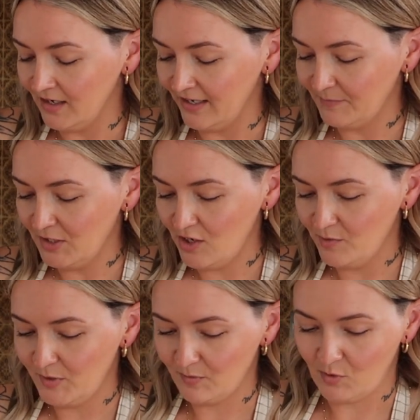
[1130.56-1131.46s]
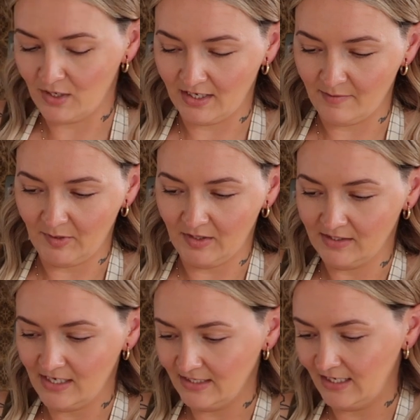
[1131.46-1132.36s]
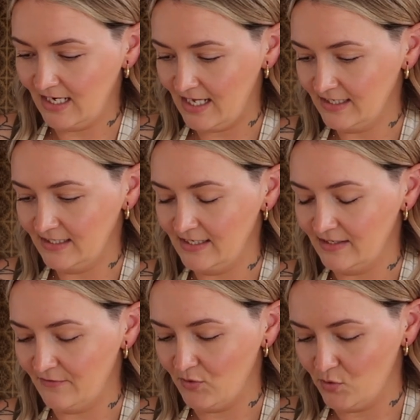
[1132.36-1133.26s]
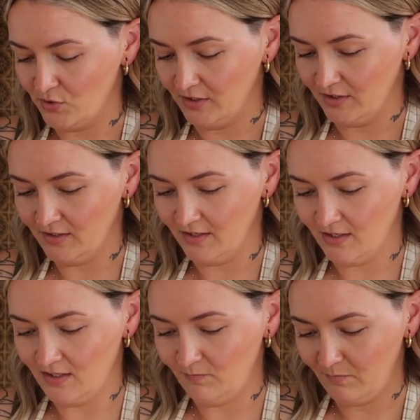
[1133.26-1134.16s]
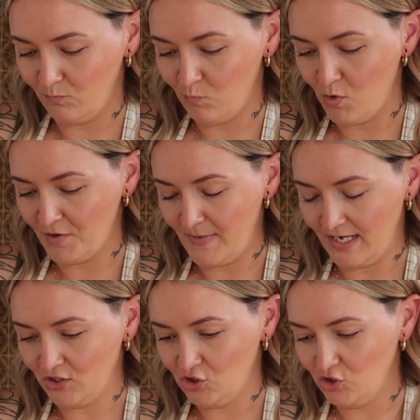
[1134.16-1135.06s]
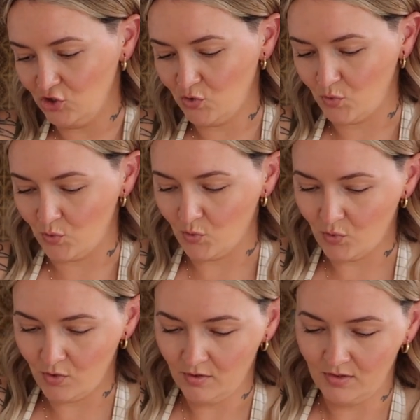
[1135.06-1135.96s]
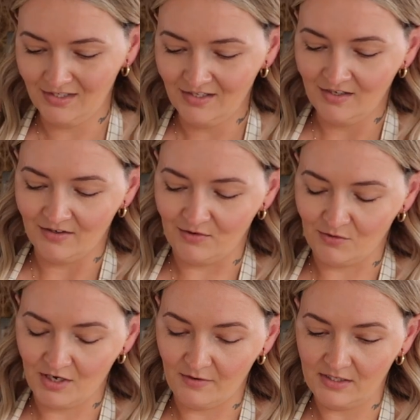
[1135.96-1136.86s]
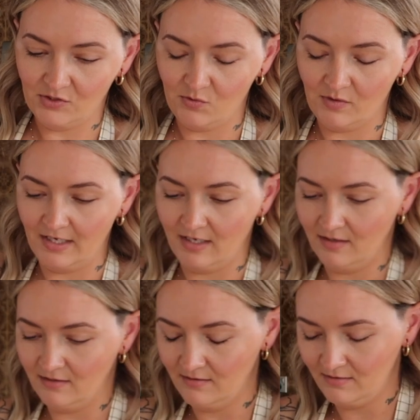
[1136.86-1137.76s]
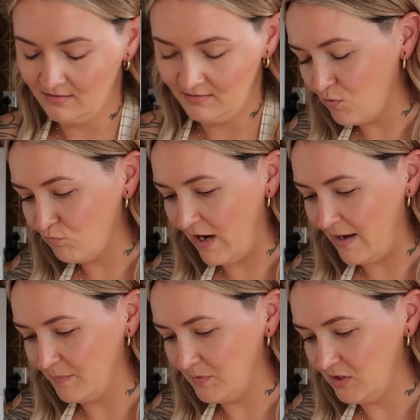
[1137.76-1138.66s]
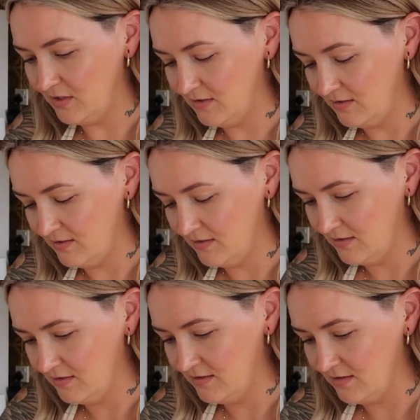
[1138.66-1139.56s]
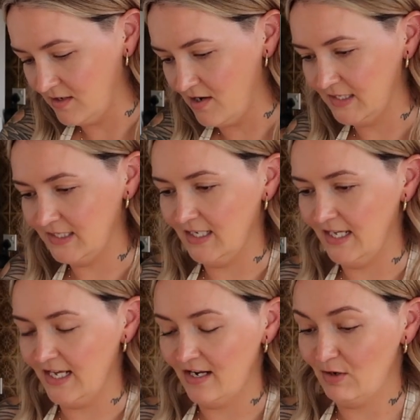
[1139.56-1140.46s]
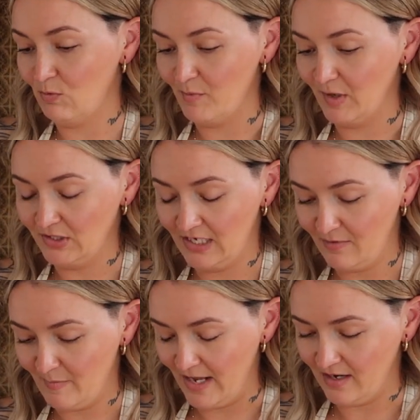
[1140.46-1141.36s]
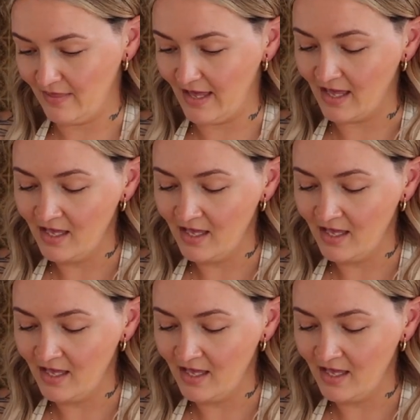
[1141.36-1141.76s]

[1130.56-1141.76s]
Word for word: Now I'm going to open them quickly because it's glasses I've ordered, and I want to make sure. Oh no, it's all wrapped nicely, and I won't be able to get them back like that.